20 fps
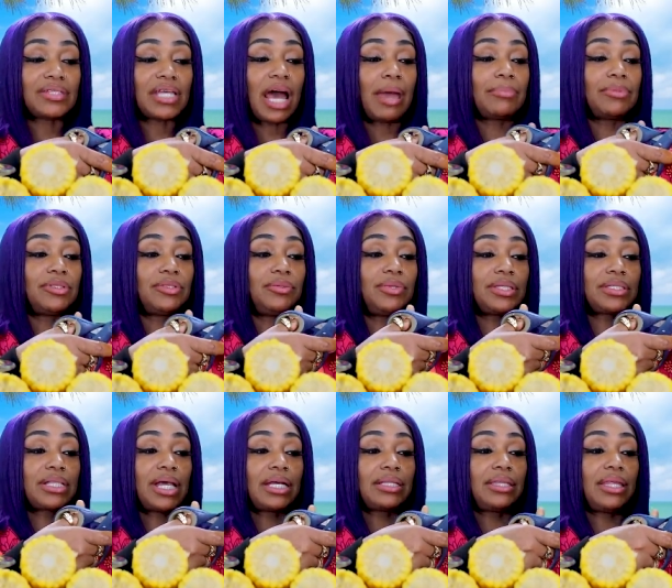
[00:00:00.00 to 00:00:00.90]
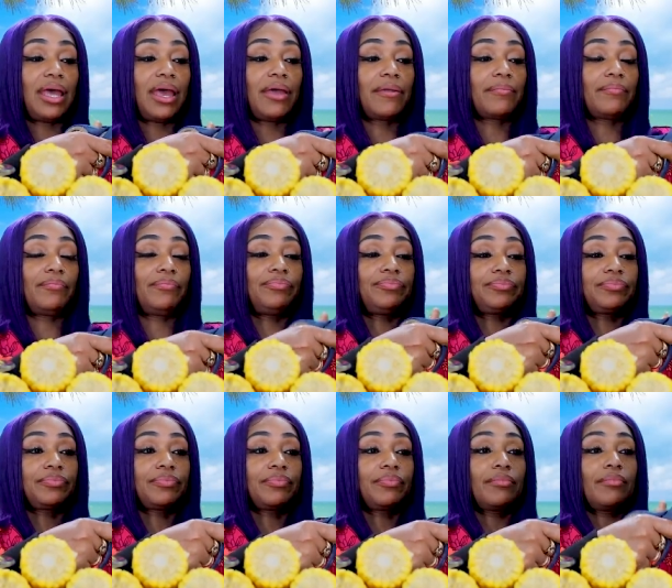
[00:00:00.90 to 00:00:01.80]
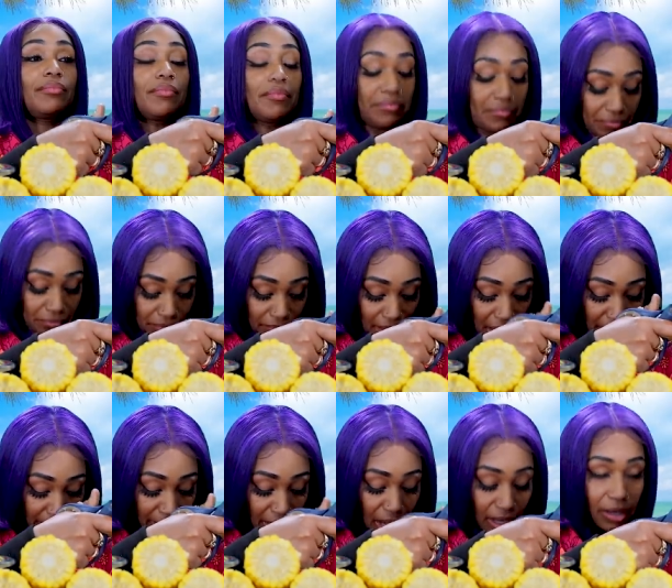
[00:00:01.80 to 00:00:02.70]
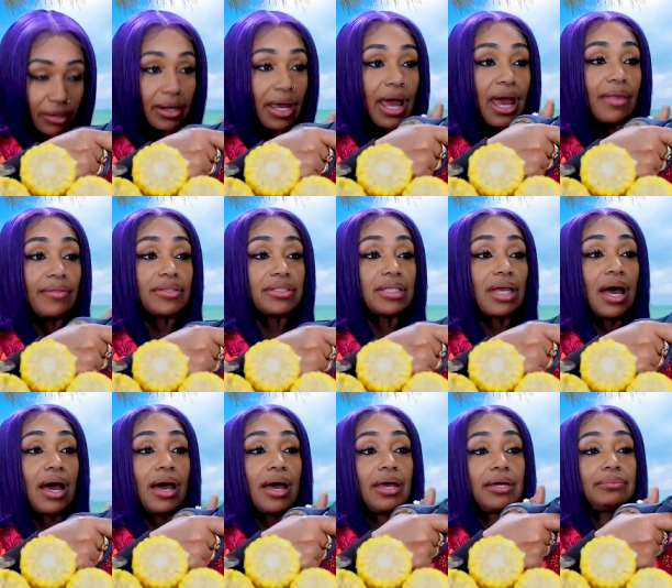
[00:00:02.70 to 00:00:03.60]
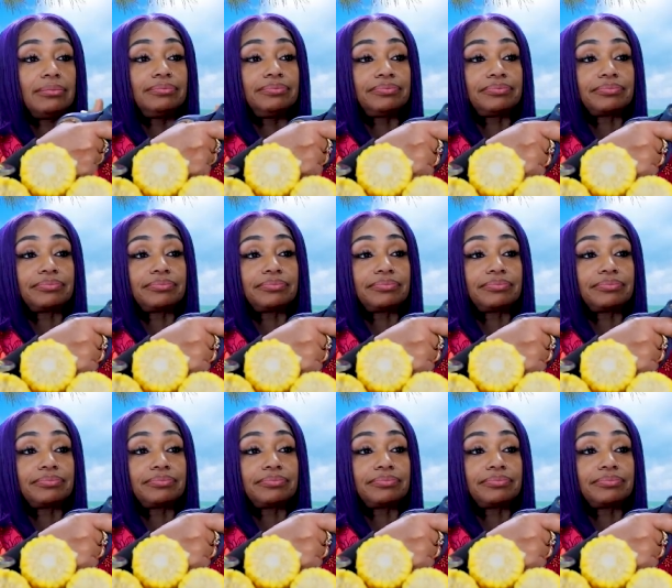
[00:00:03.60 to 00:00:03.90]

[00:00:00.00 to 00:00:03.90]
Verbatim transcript: the time to do this like that I'm not going to have the time